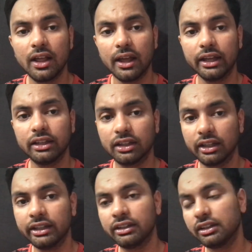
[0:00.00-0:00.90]

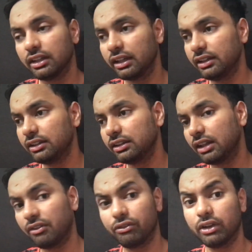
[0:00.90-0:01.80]
in
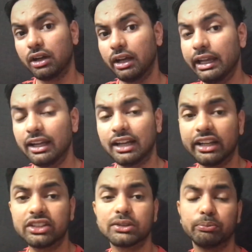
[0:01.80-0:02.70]
the
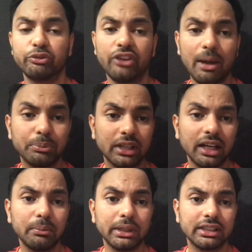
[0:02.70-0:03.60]
airlines
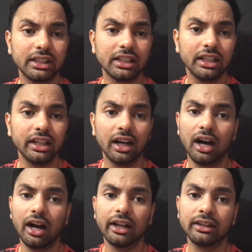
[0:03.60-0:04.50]
website, basically
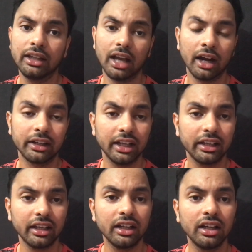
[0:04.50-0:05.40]
they are
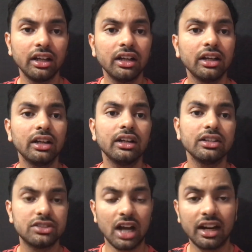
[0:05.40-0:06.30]
taking
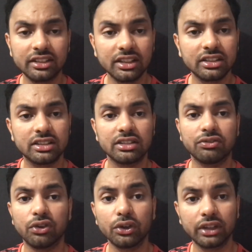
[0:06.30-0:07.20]
charges
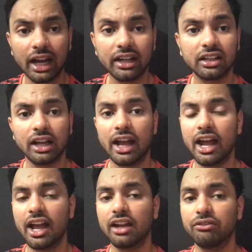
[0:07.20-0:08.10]
for that,
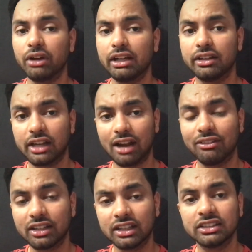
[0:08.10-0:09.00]
and by
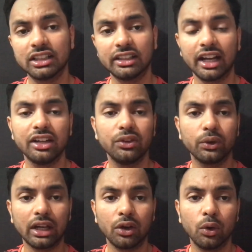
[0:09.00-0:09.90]
travel consultant you
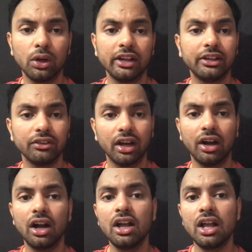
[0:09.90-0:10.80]
can hold it
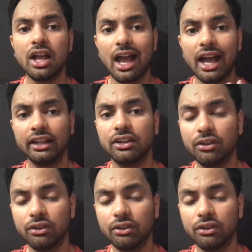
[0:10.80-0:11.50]
any